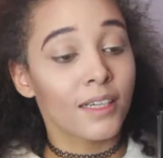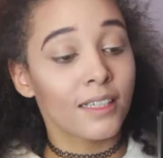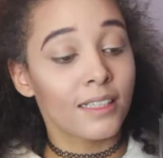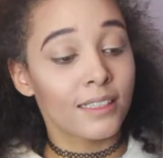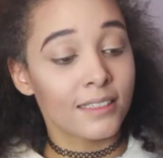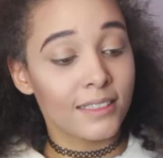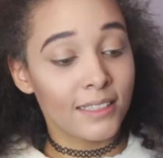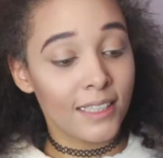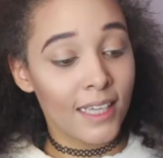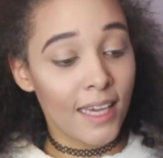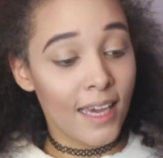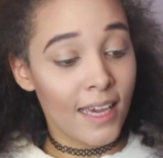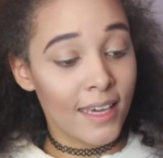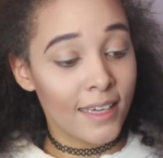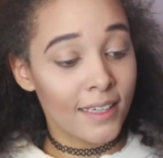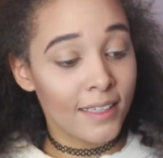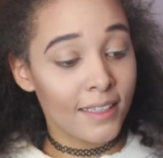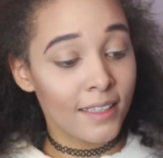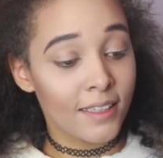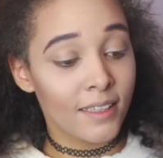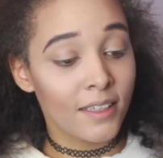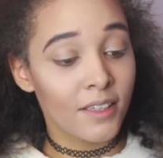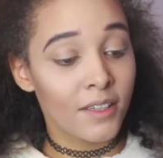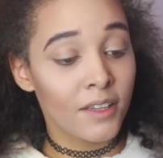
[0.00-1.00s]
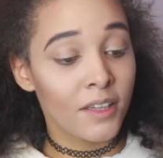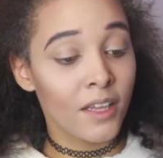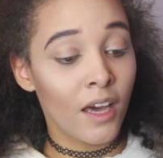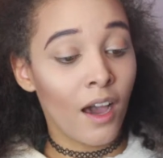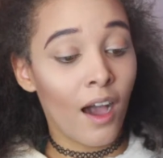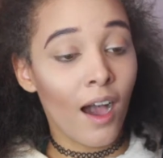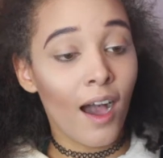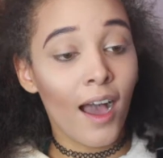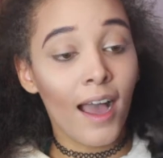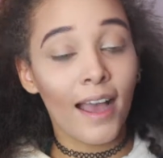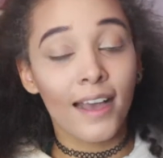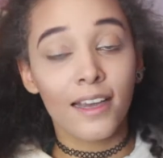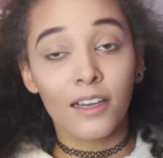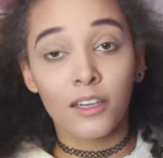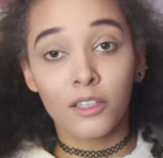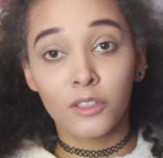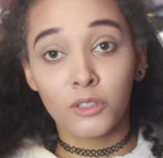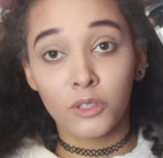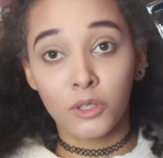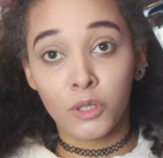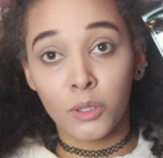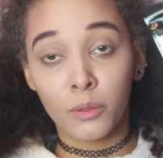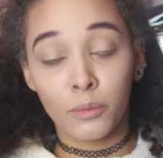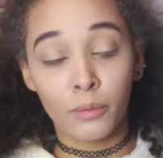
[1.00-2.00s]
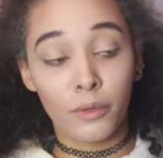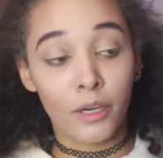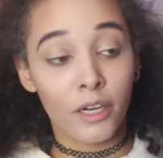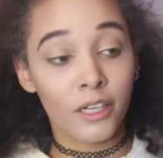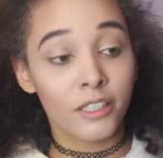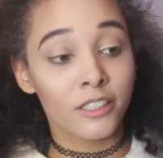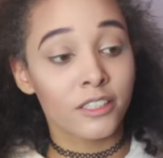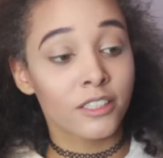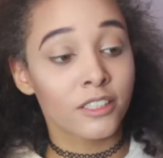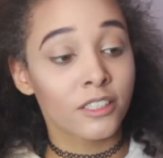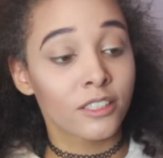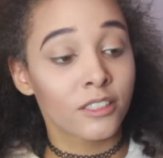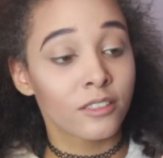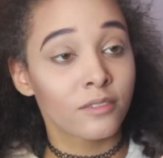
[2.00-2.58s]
going to take the eye contour brush,